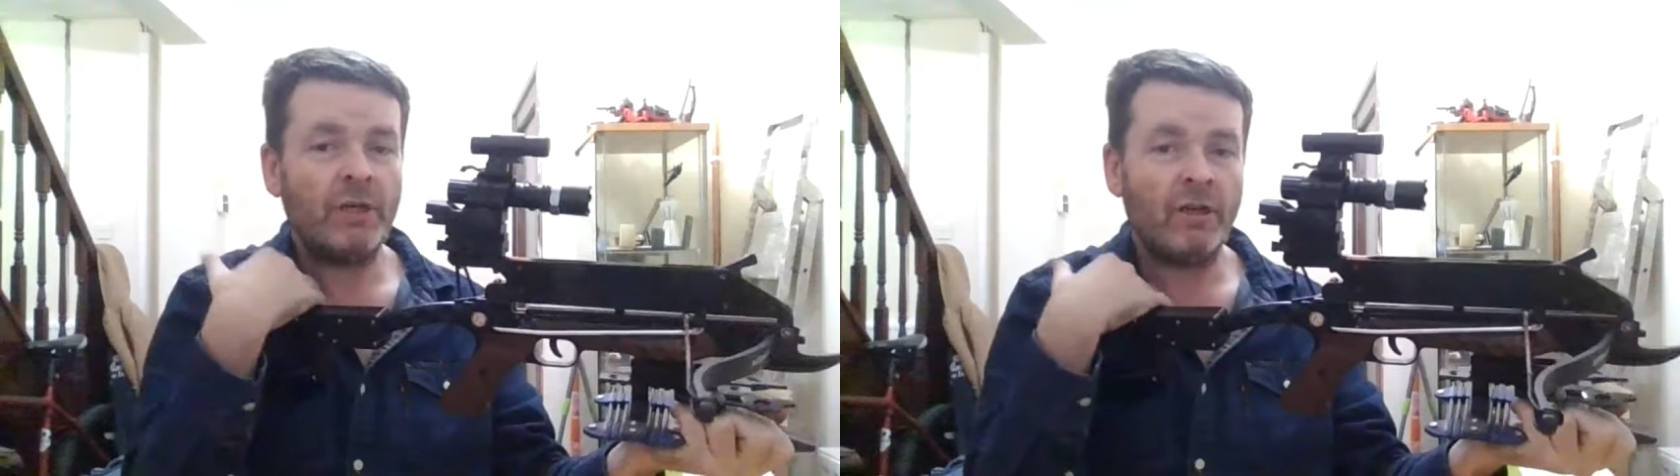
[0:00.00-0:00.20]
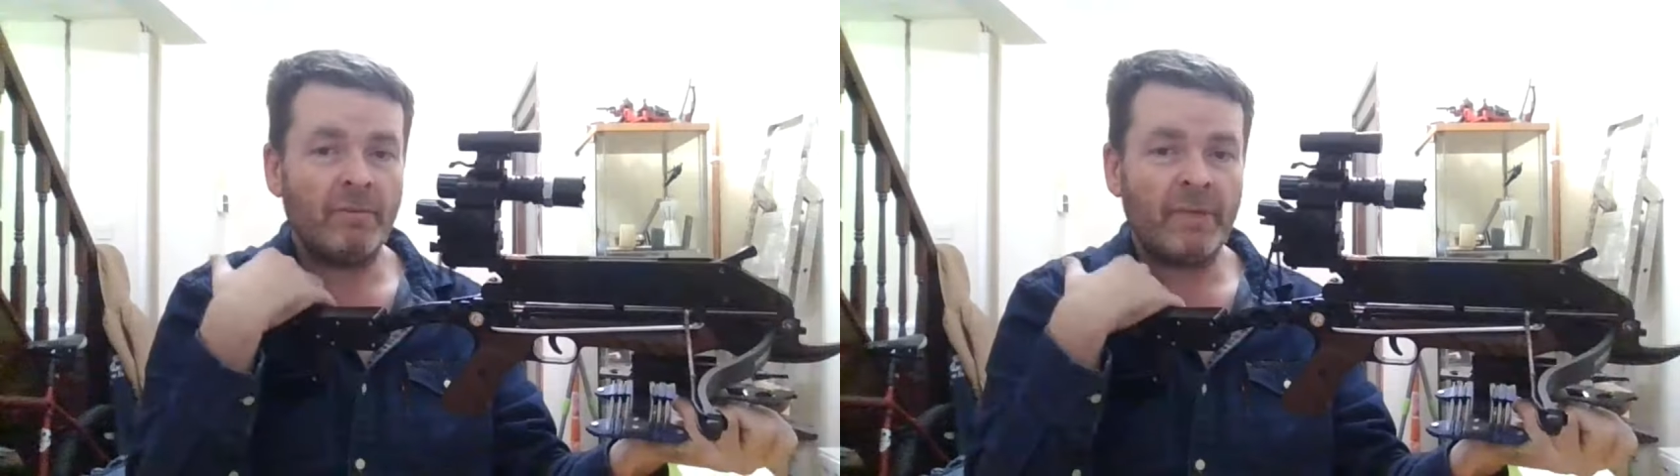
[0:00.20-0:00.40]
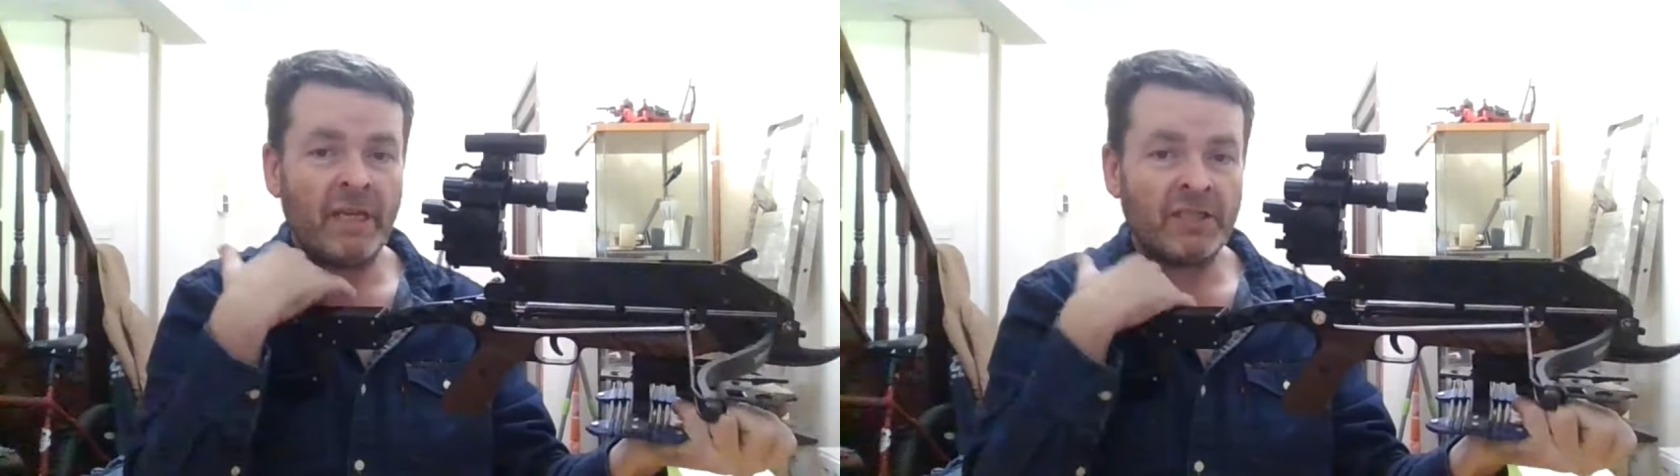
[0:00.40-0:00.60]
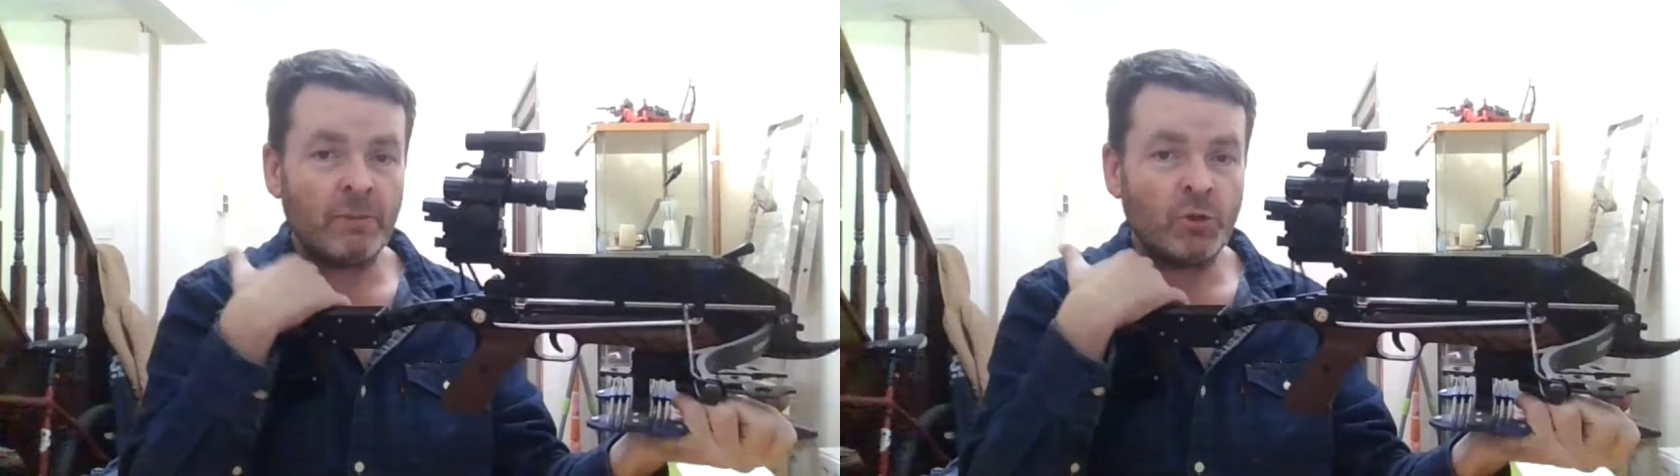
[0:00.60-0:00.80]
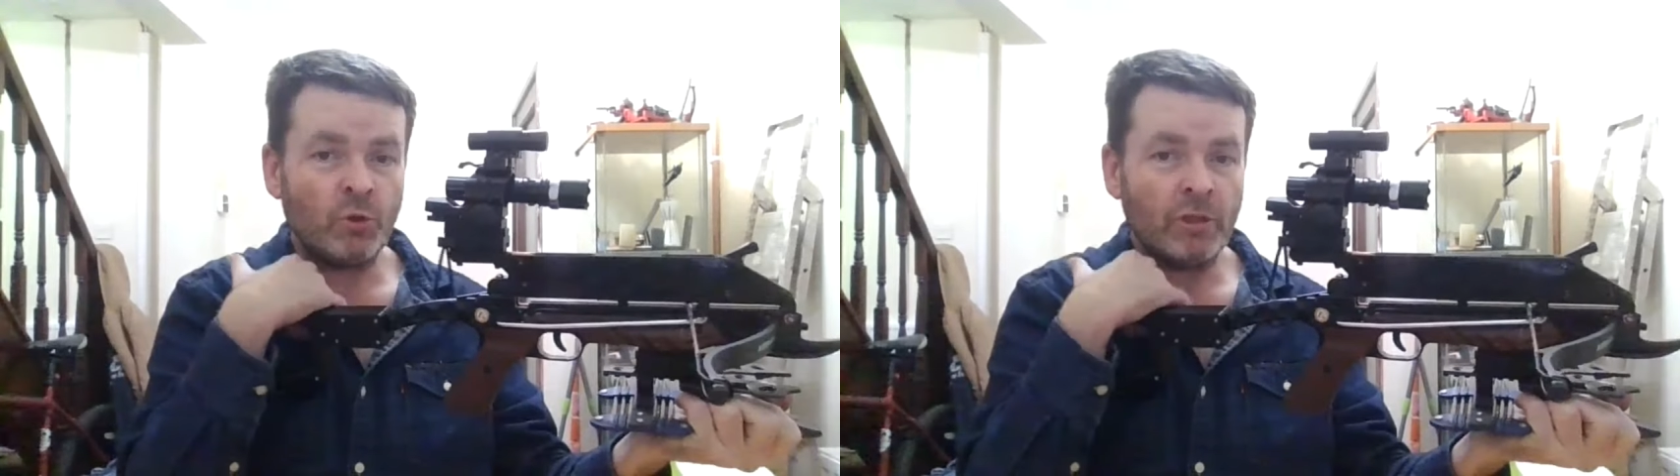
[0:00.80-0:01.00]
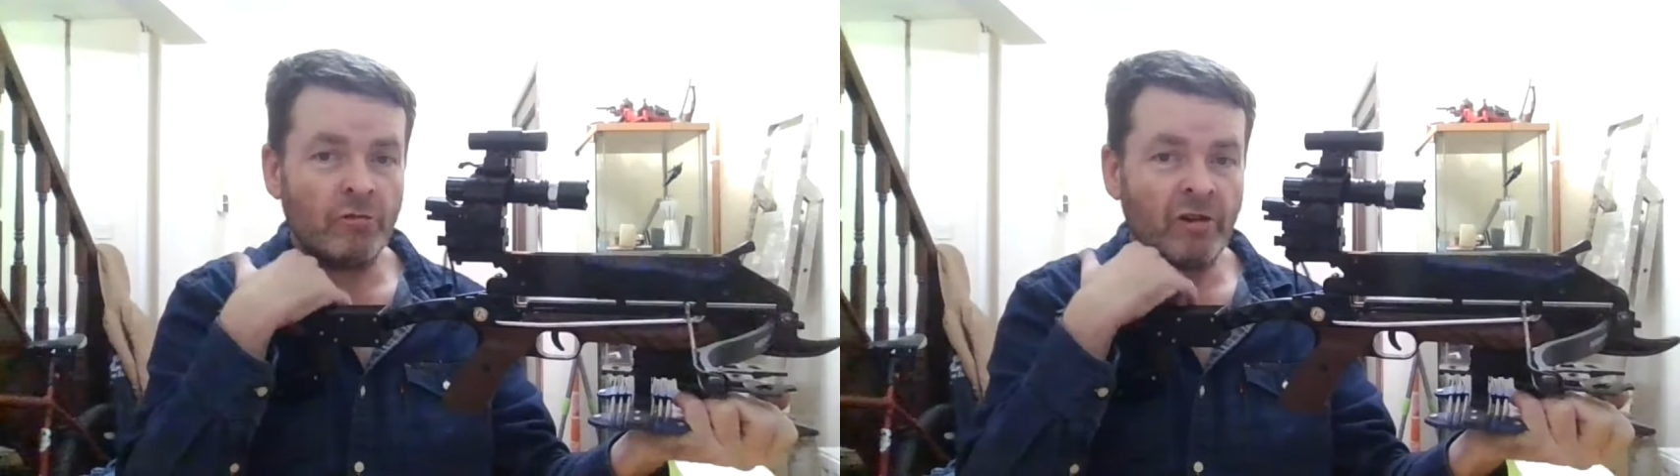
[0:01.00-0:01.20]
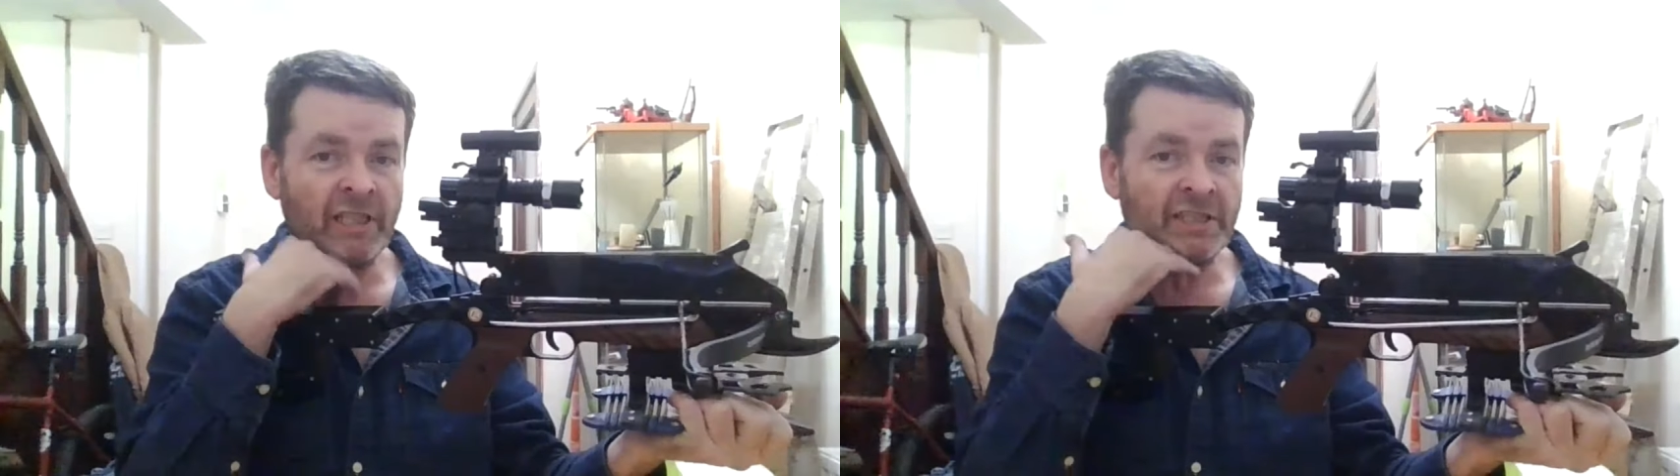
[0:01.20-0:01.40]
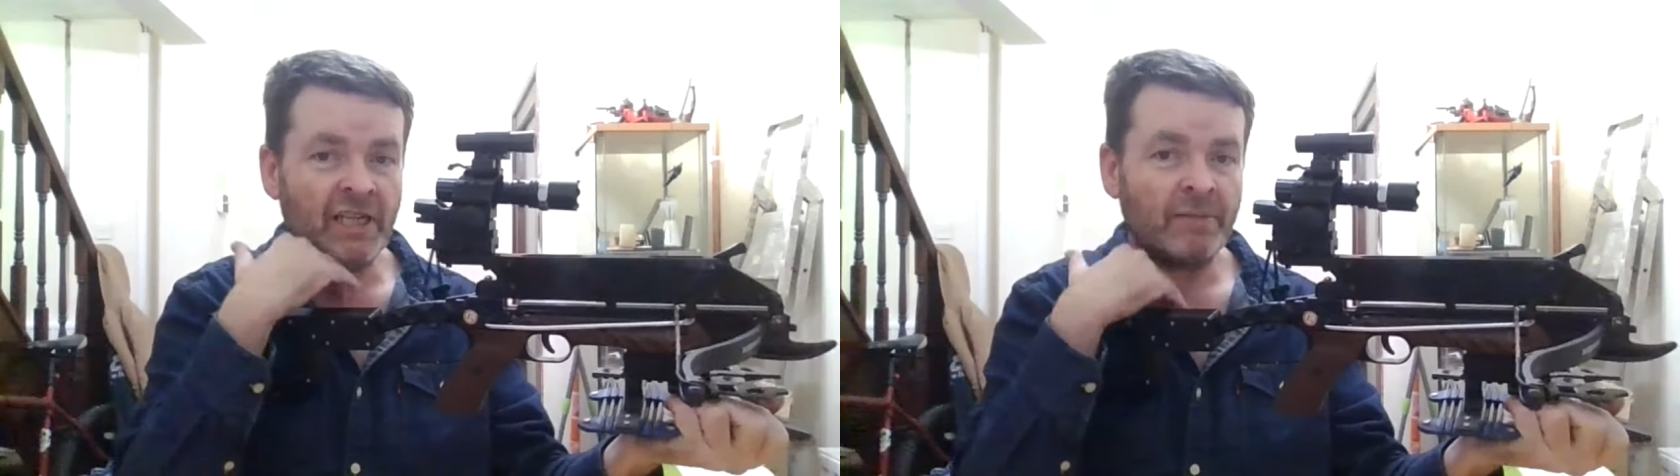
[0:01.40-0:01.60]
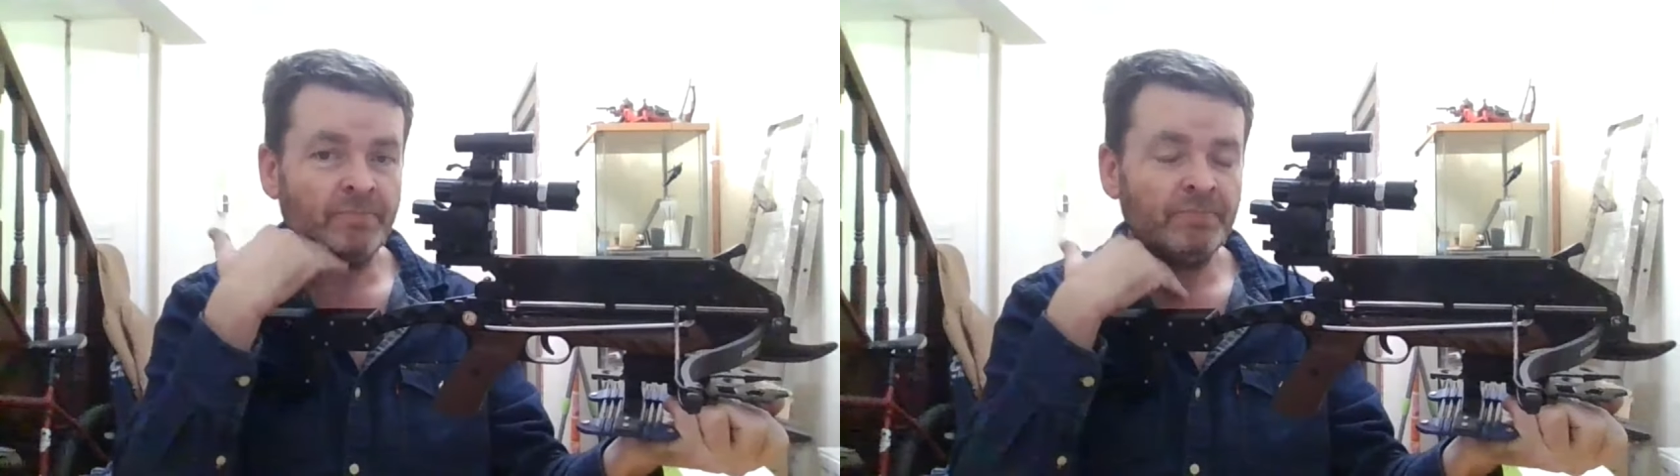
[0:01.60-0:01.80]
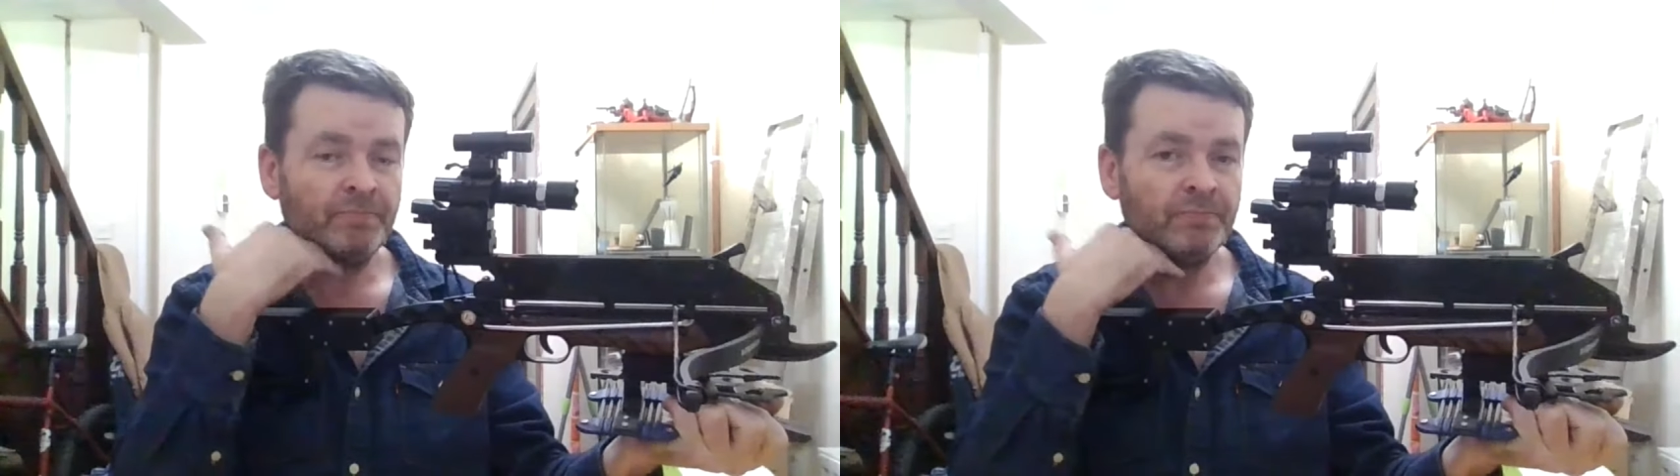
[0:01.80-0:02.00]
so I'm going to make some sort of
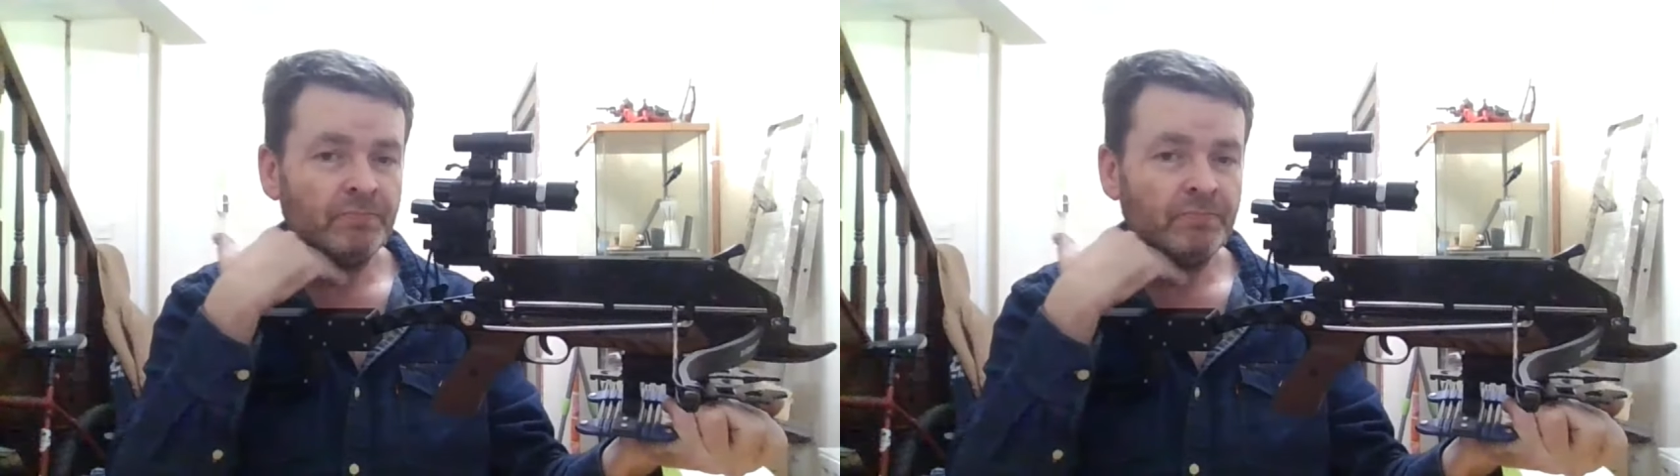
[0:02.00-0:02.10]
riser